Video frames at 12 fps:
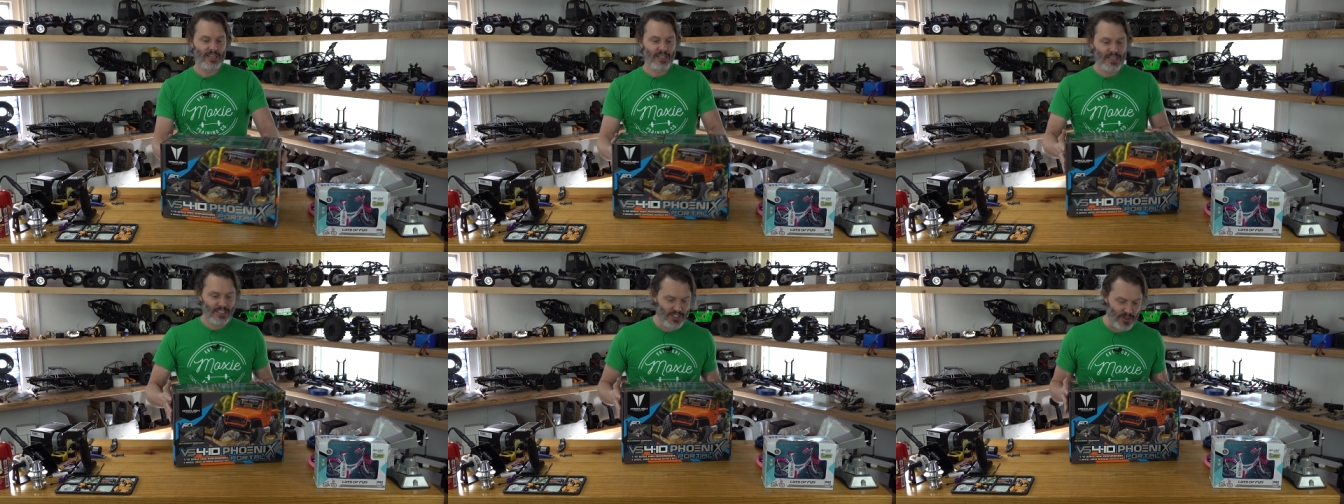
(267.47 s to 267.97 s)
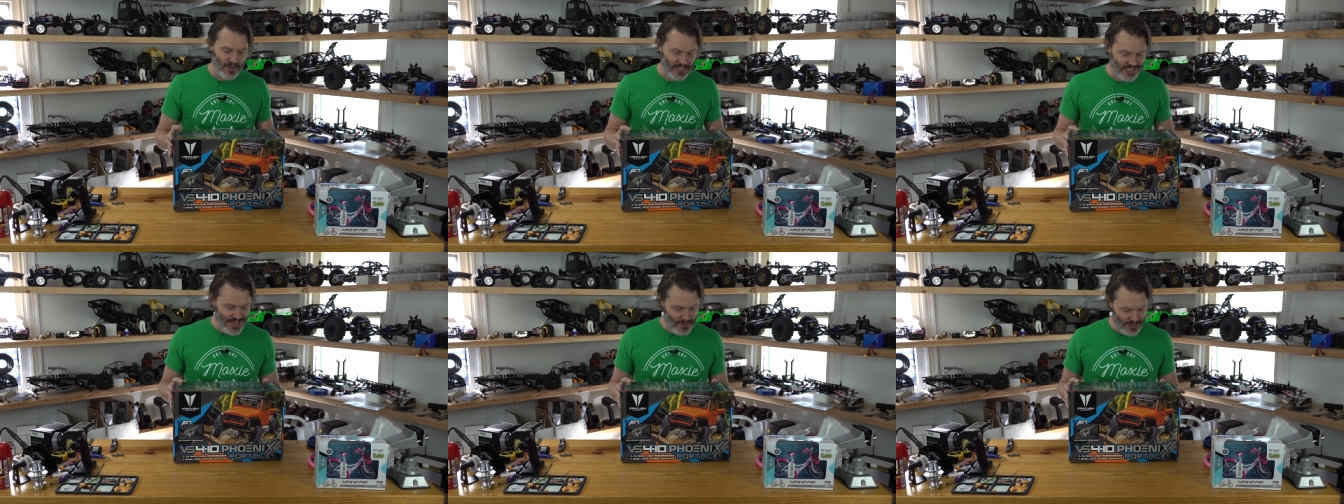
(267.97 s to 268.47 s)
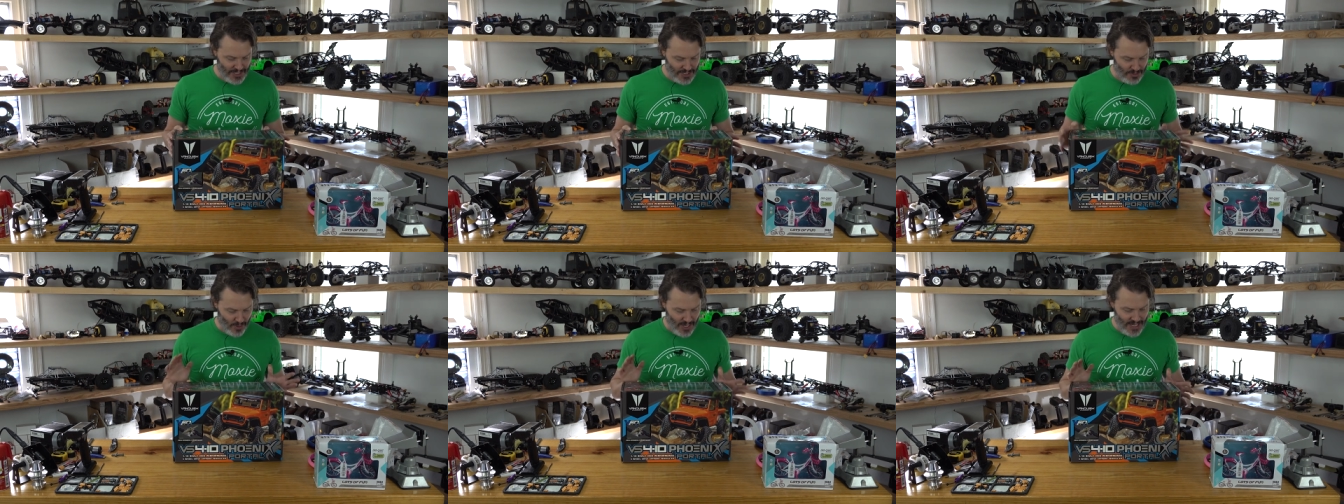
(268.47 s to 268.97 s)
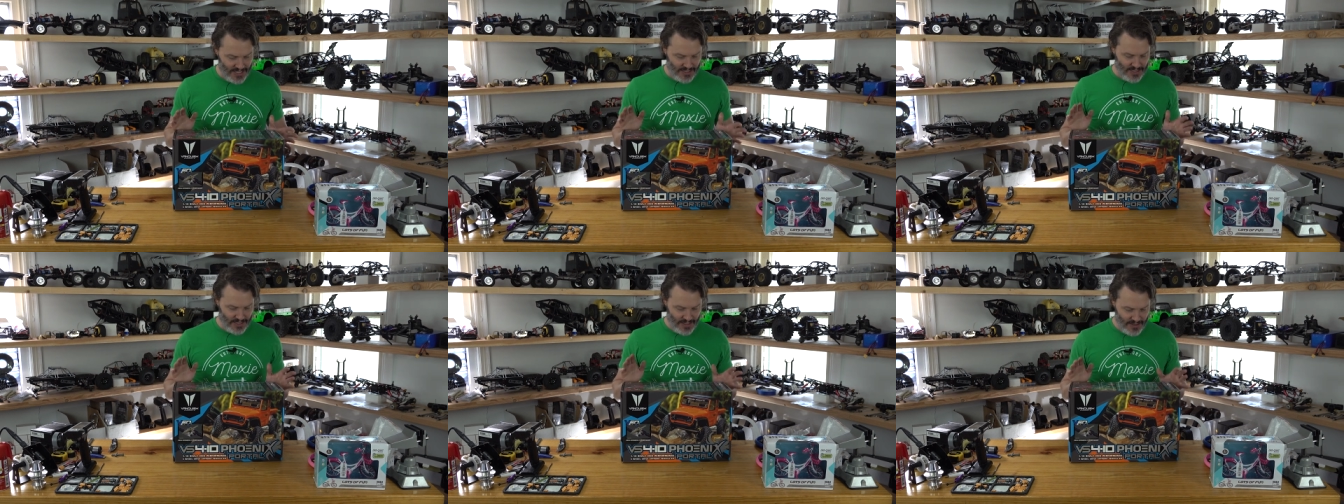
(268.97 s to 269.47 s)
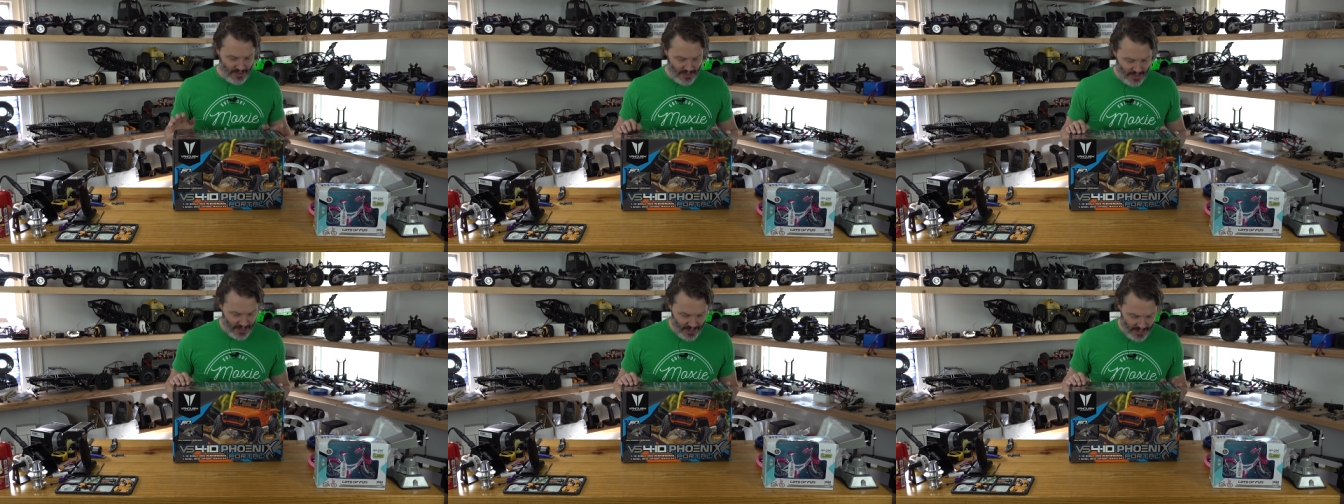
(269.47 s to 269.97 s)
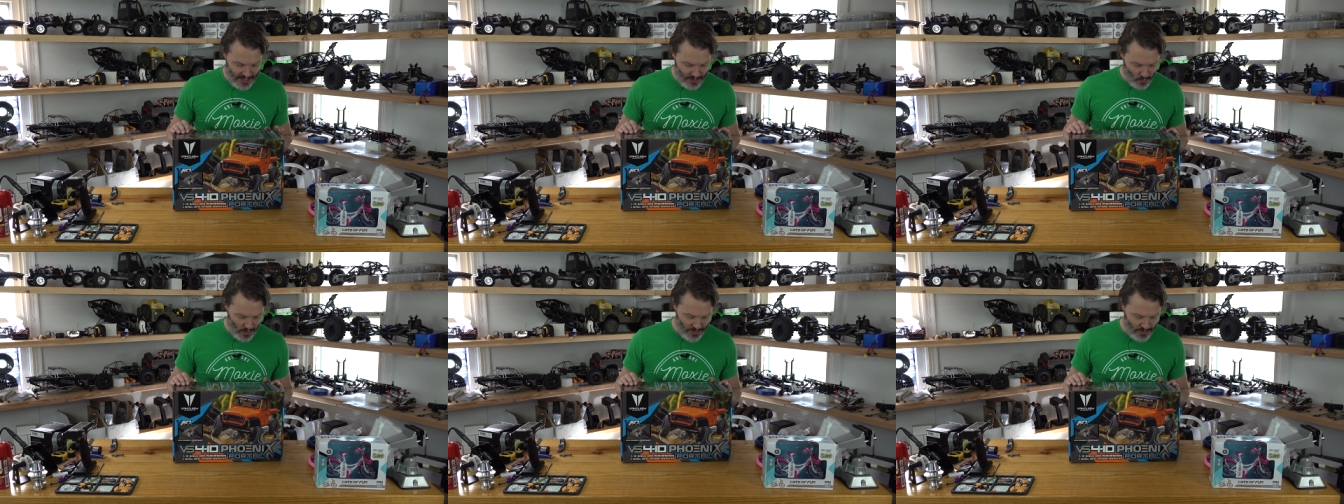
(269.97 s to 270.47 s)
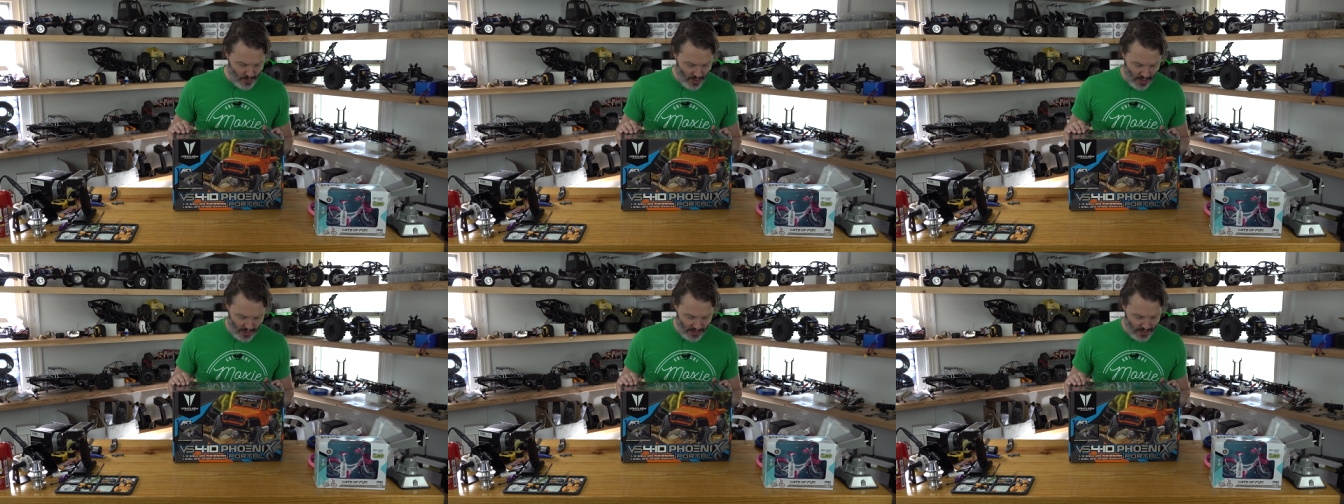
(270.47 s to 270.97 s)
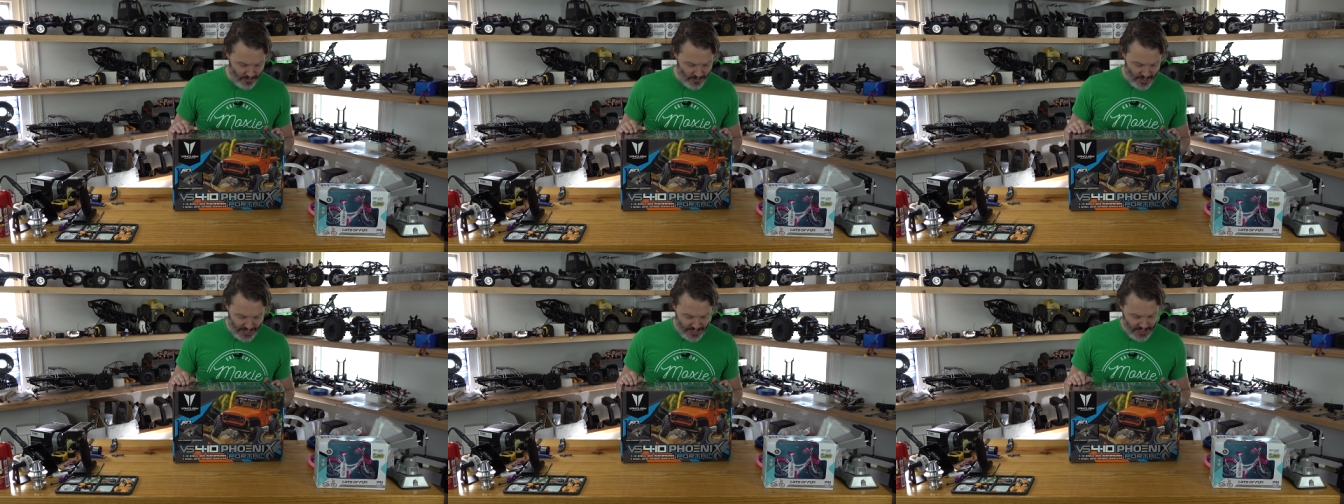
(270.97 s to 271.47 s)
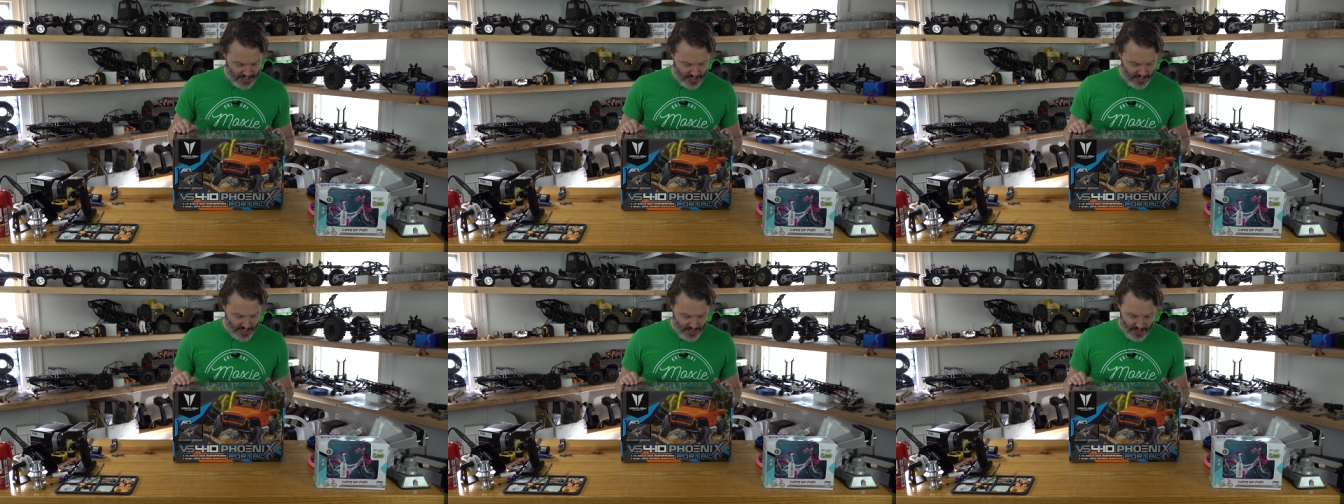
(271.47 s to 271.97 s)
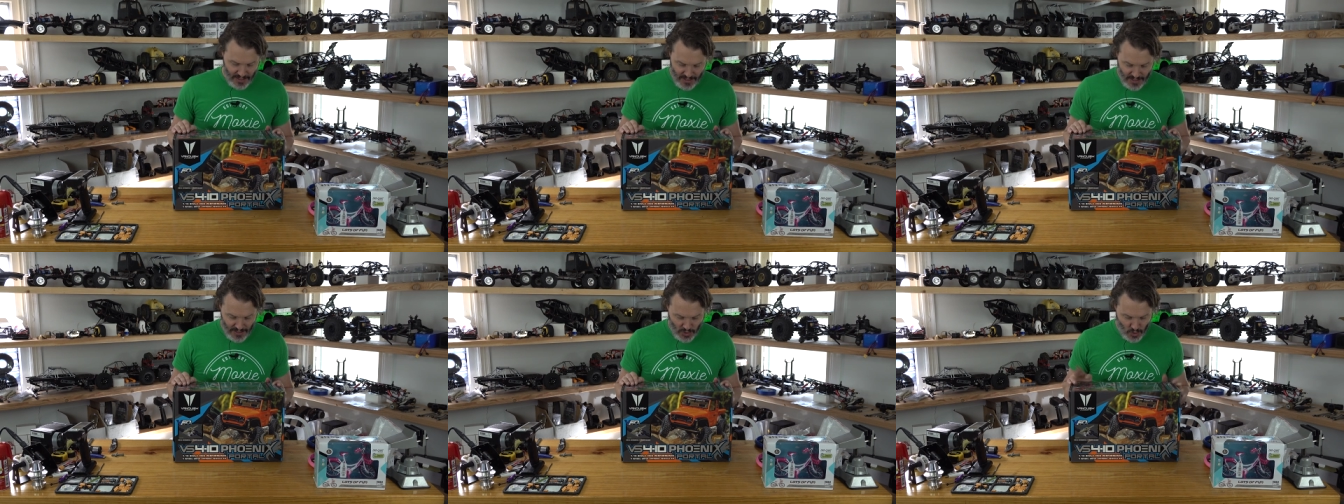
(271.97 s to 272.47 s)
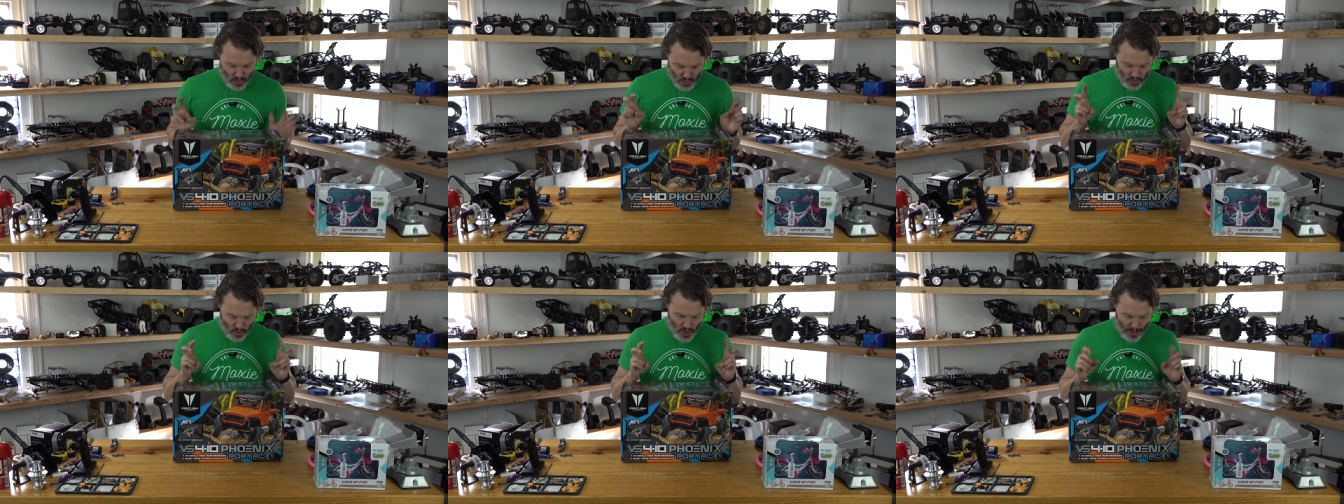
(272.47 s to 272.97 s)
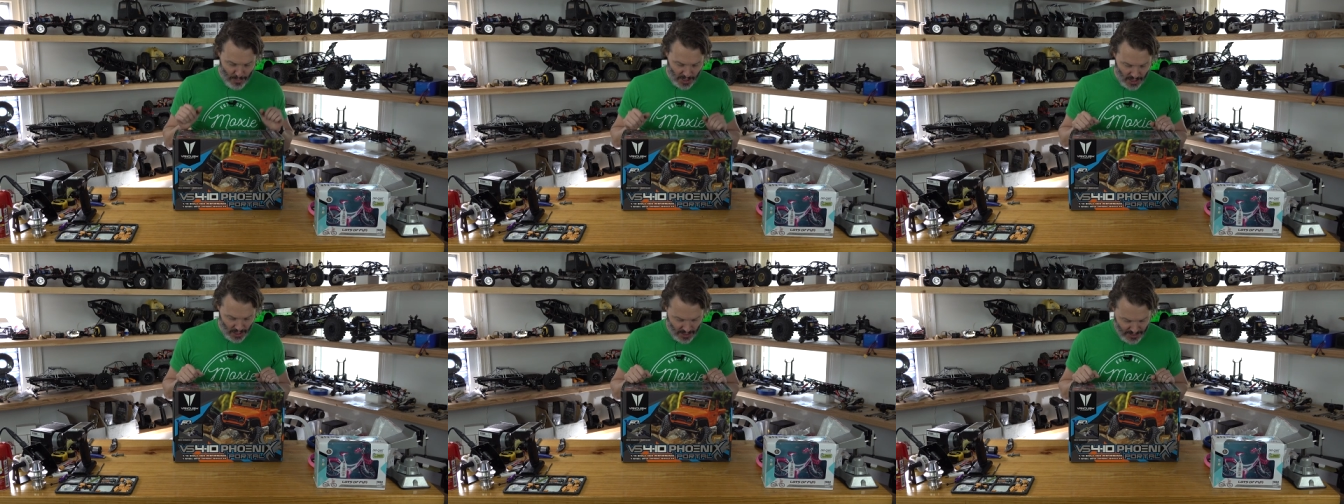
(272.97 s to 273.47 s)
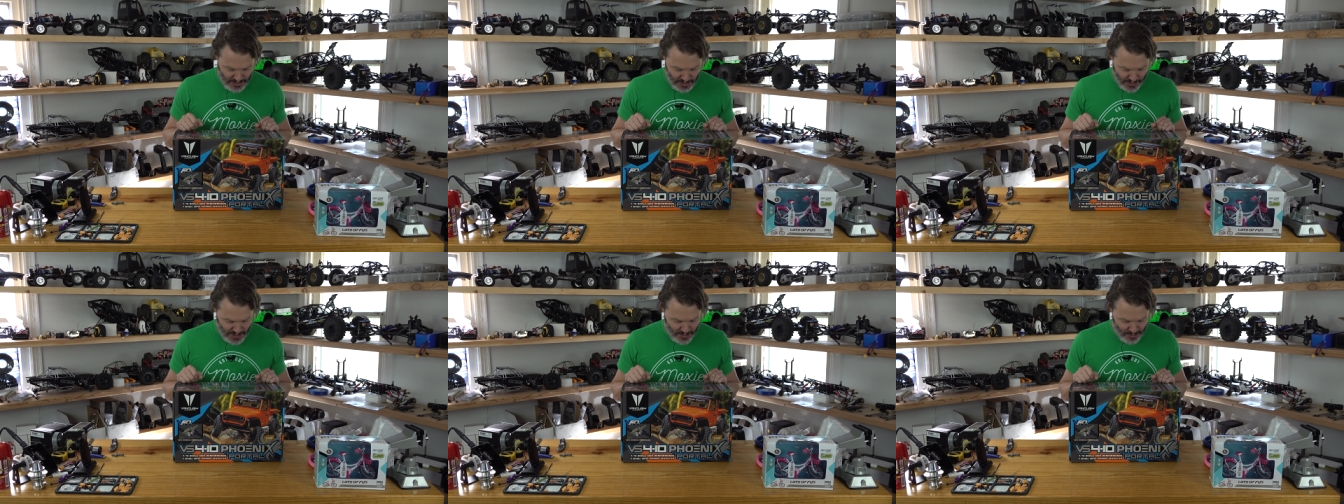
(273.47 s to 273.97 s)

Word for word: so it's not really a surprise that they went through all of this trouble, so to